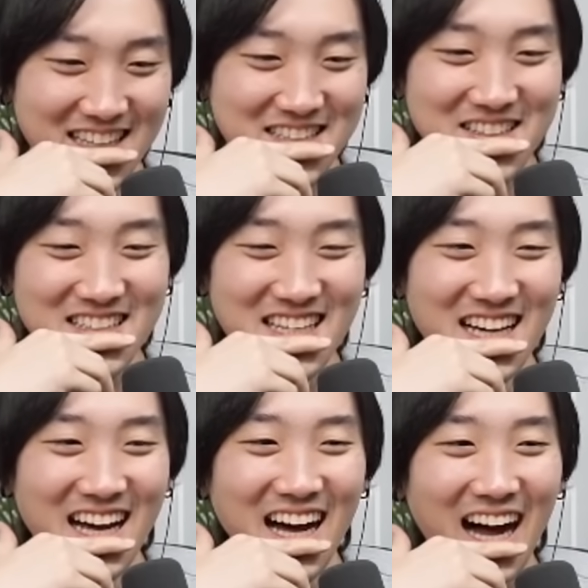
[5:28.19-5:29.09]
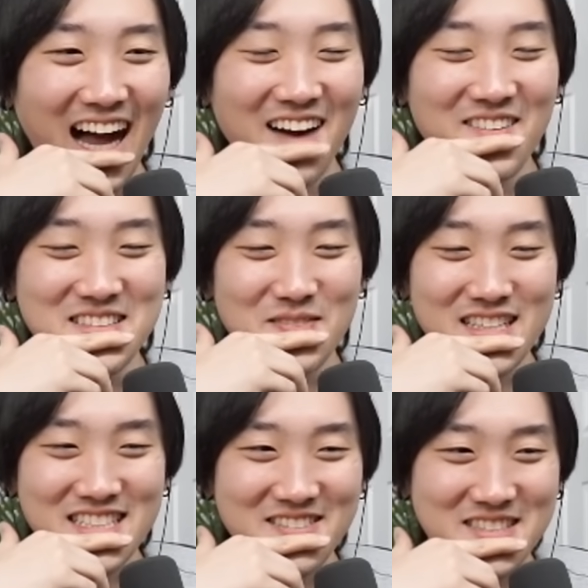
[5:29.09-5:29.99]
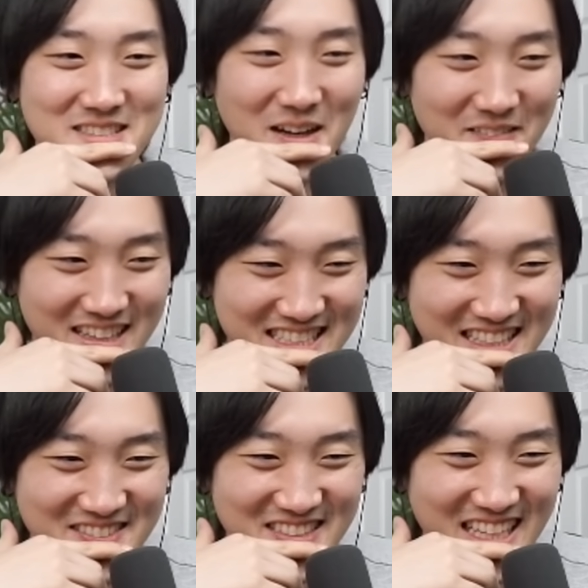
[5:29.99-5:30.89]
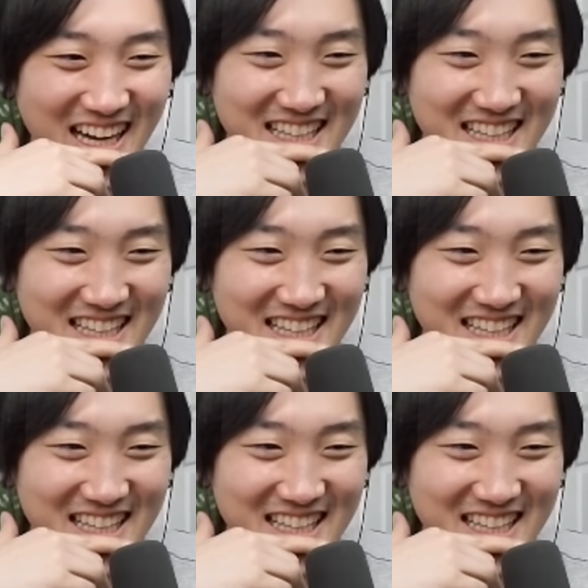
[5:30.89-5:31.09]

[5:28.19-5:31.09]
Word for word: Dude. Uh I was messing him so much because of you guys.